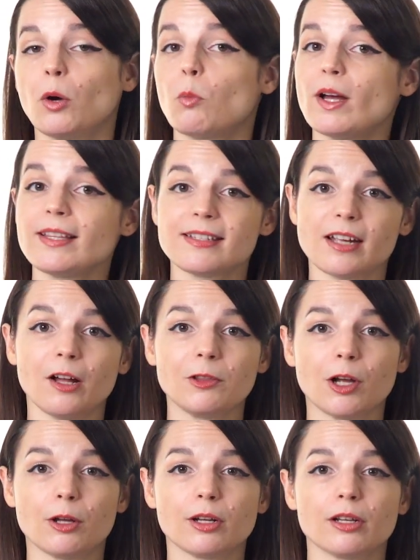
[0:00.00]
Once
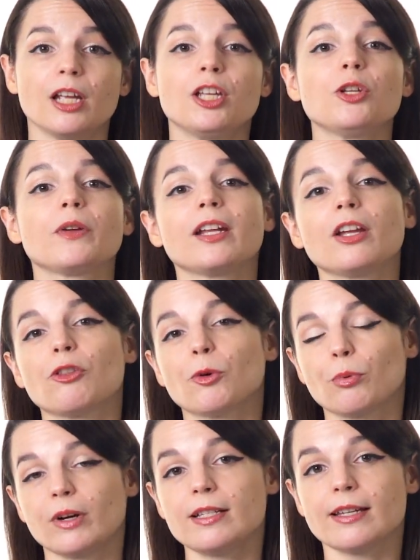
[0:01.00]
downloaded, you can either
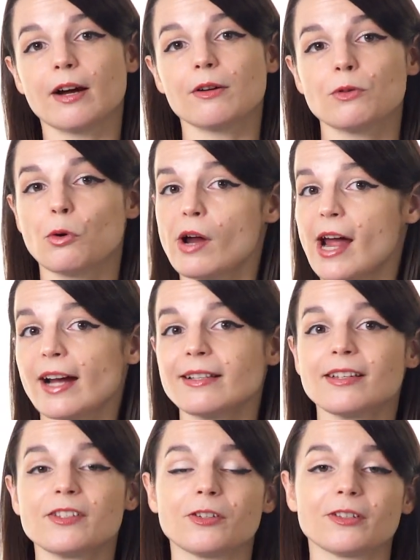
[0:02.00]
print out or
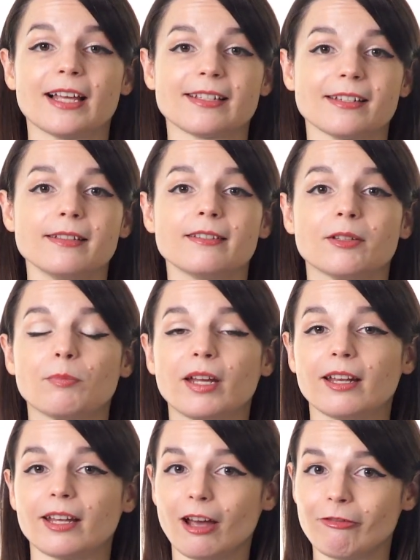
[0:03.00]
access your lessons in
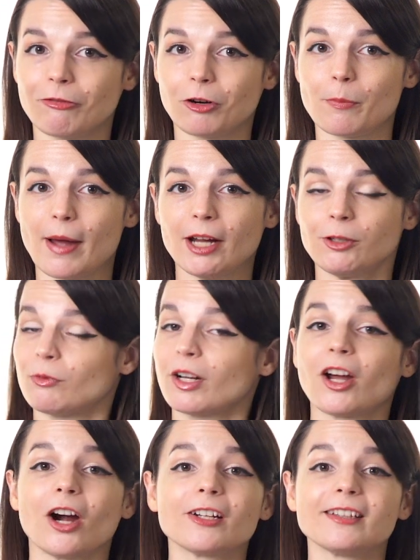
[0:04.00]
PDF format,
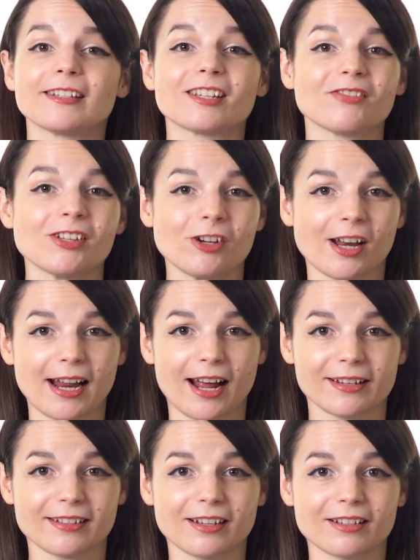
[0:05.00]
regardless of internet
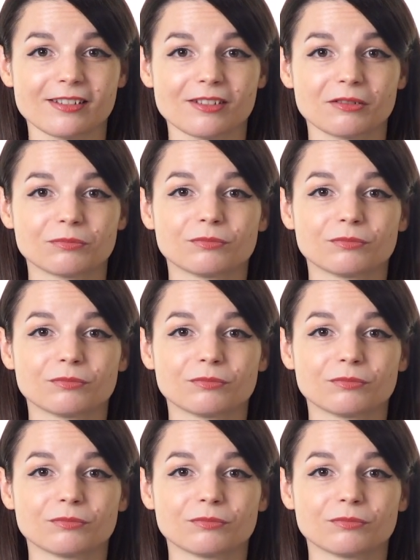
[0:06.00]
access.